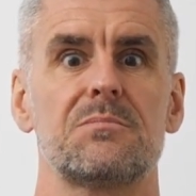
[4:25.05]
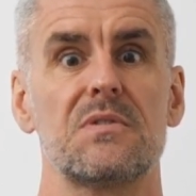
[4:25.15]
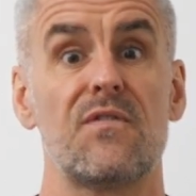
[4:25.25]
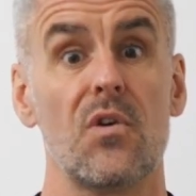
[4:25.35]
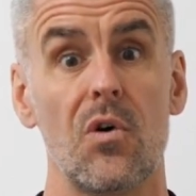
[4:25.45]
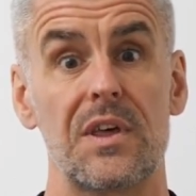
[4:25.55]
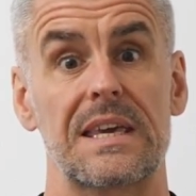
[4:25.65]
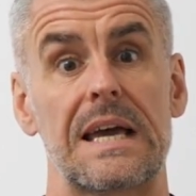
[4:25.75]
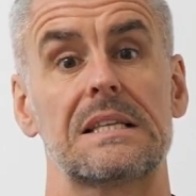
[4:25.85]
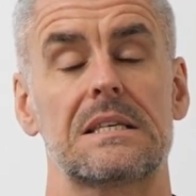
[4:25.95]
before they
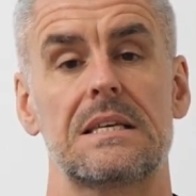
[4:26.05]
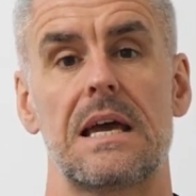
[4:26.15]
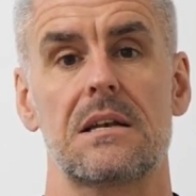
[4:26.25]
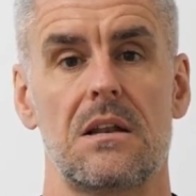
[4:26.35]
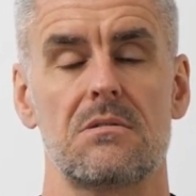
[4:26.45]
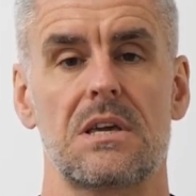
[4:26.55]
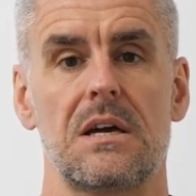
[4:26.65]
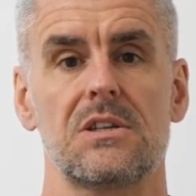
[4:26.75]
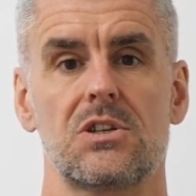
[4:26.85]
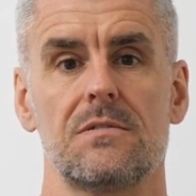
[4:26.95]
get to the end
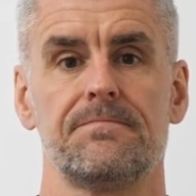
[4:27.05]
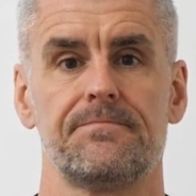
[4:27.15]
location.